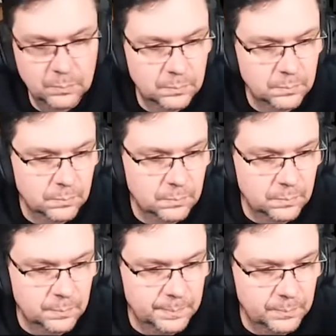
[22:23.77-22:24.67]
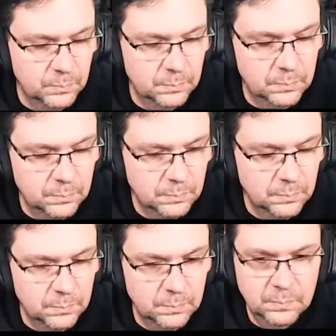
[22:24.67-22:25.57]
I was watching Frankie on
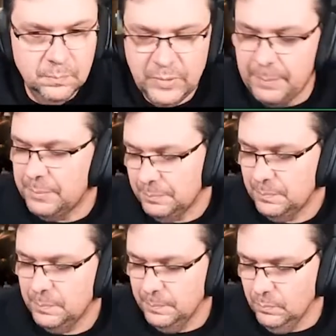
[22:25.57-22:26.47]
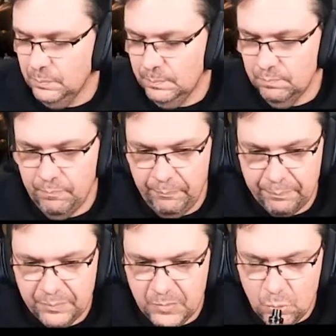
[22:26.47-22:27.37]
PC. Yep. And I just couldn't afford it.
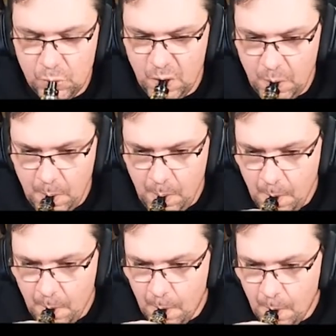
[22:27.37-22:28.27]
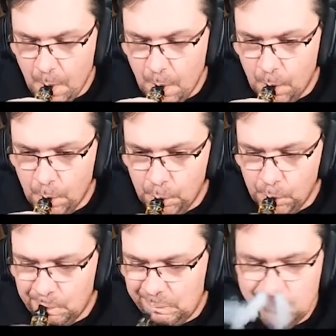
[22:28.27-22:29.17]
Like I had no money at all. Uh, it was
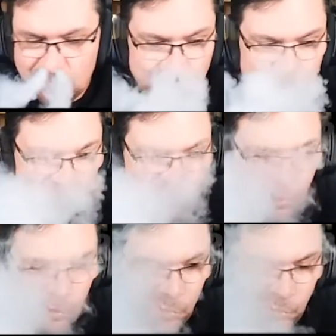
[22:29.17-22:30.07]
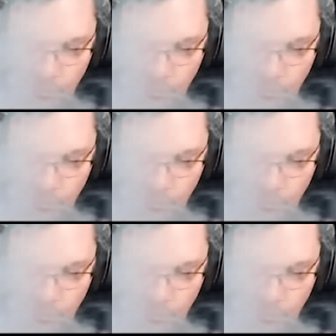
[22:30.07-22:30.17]
a luxury to buy games.